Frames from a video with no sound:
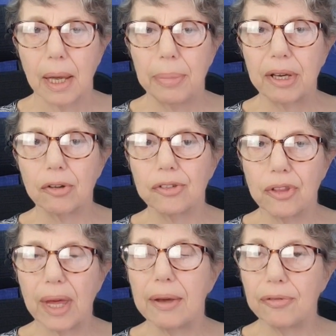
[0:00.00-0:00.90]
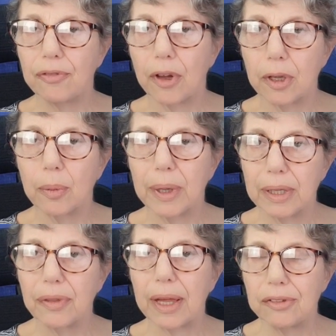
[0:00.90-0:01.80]
because they're
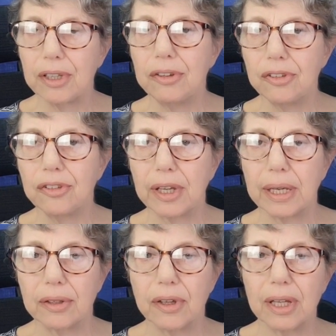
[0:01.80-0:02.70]
following that instinct.